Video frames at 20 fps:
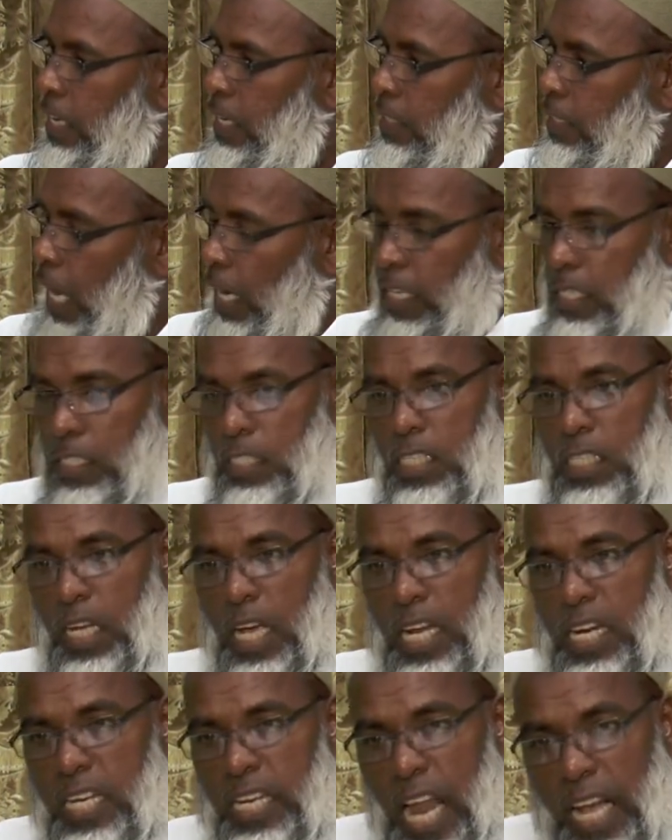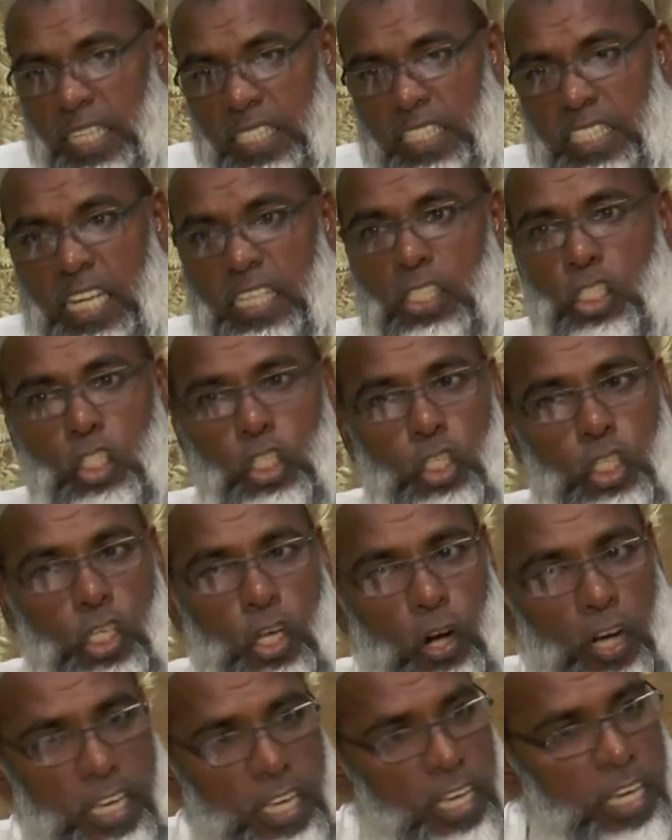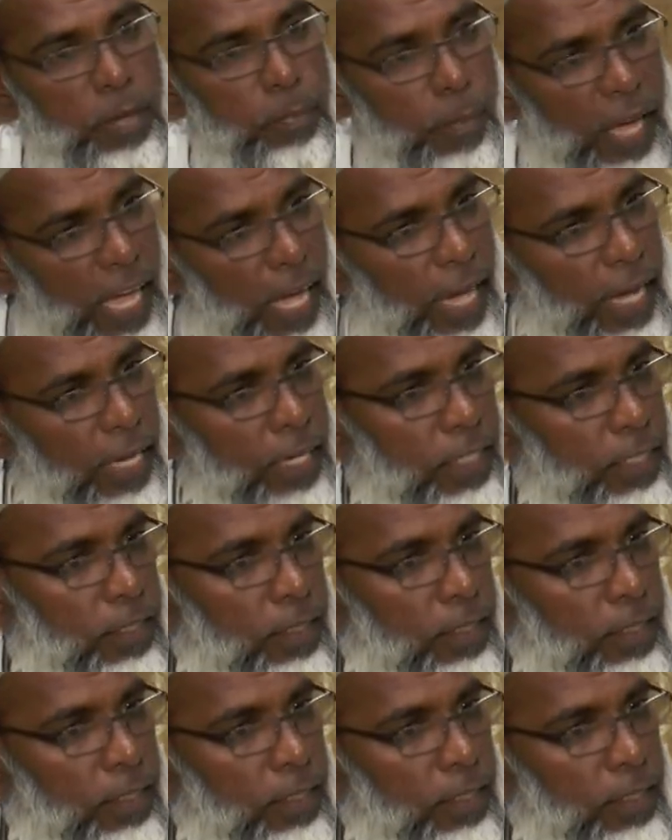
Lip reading: that is connected to your iman.